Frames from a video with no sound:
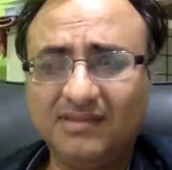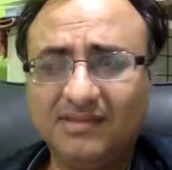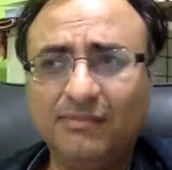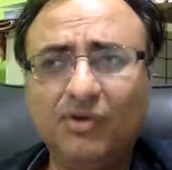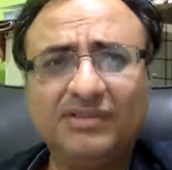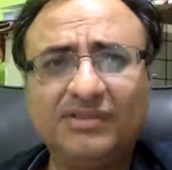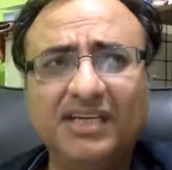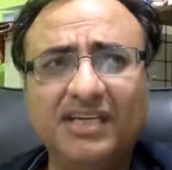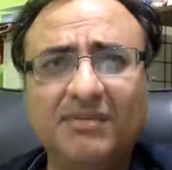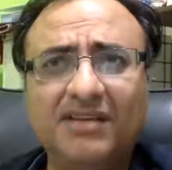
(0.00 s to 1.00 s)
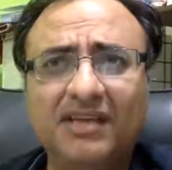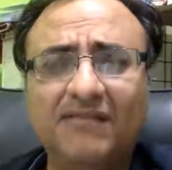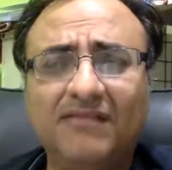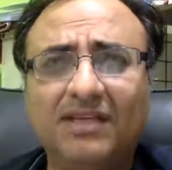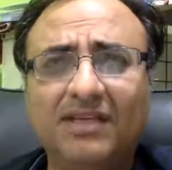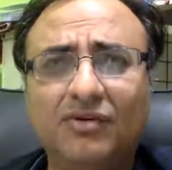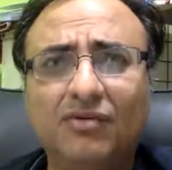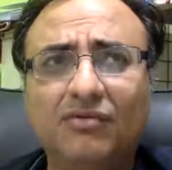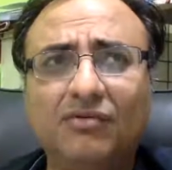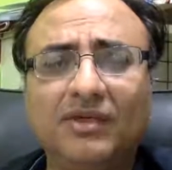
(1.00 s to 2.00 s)
the most intimate thing we can
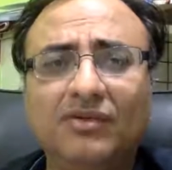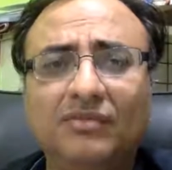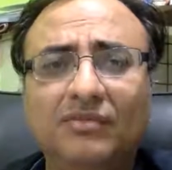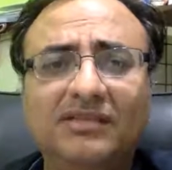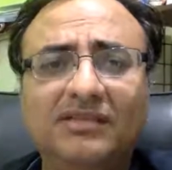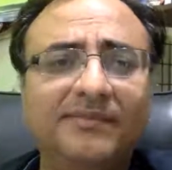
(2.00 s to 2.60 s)
do when you meet,